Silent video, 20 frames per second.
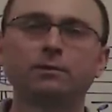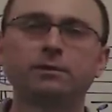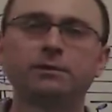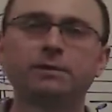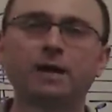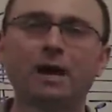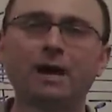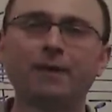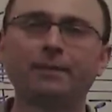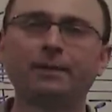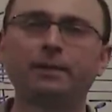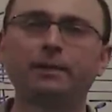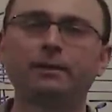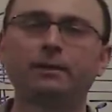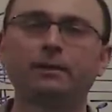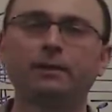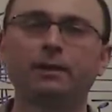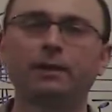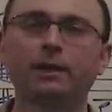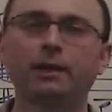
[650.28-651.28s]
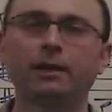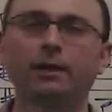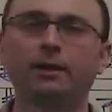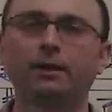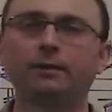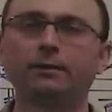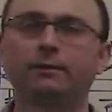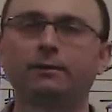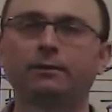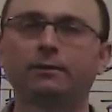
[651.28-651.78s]
dominant
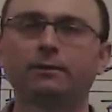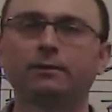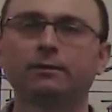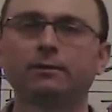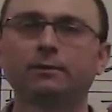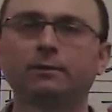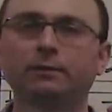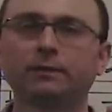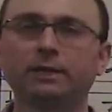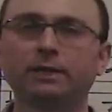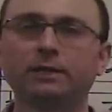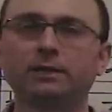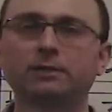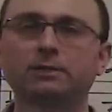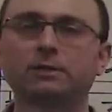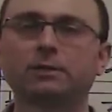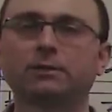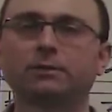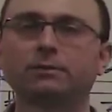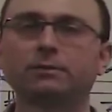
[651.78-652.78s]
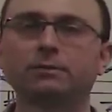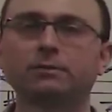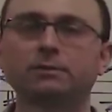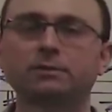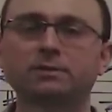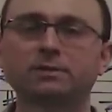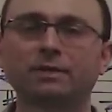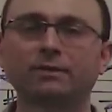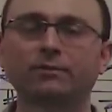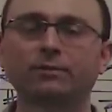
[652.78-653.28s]
and leading tone
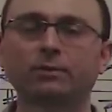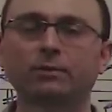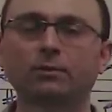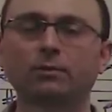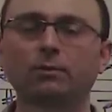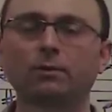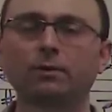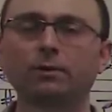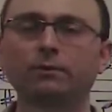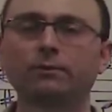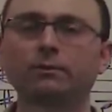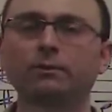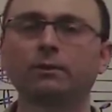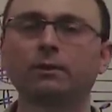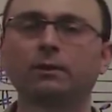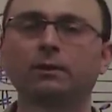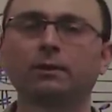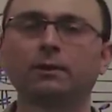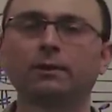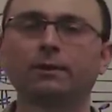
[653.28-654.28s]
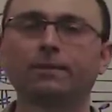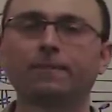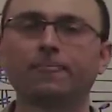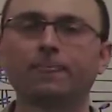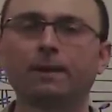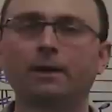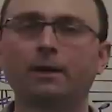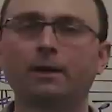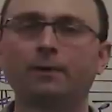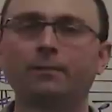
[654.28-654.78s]
seventh chords
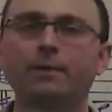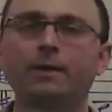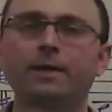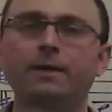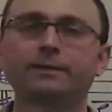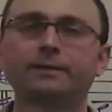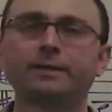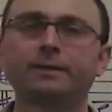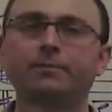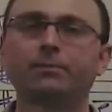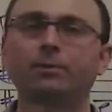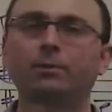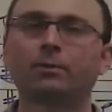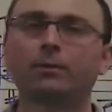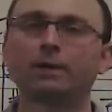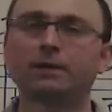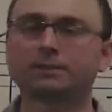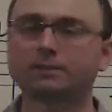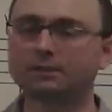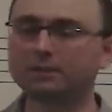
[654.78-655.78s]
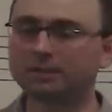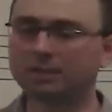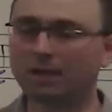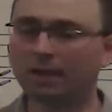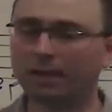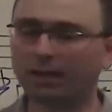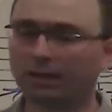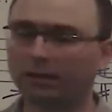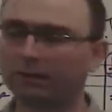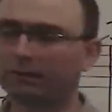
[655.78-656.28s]
as they progress the
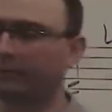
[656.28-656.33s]
tonic.